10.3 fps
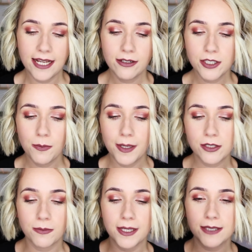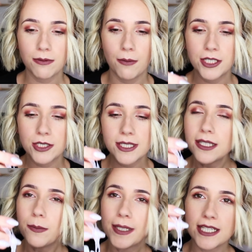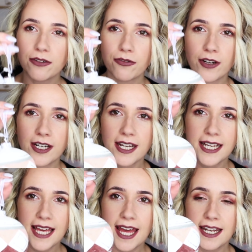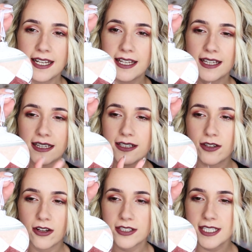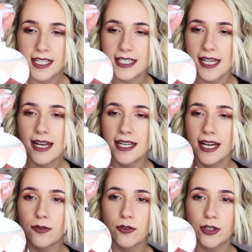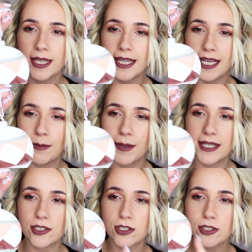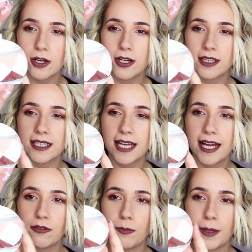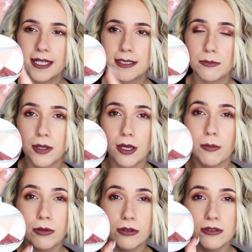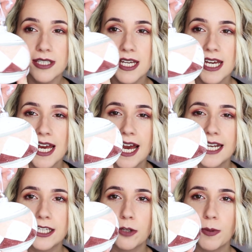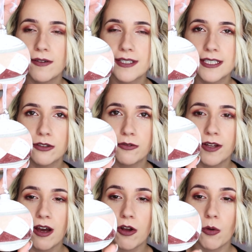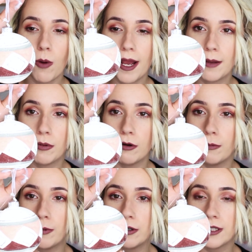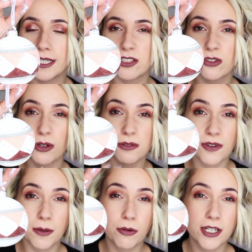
And I also picked up this one, which is a little bit different. Again, not sticking to any kind of colour theme. It's just got the kind of pinks and purples and a little bit of silver on a white bauble. I just thought it was very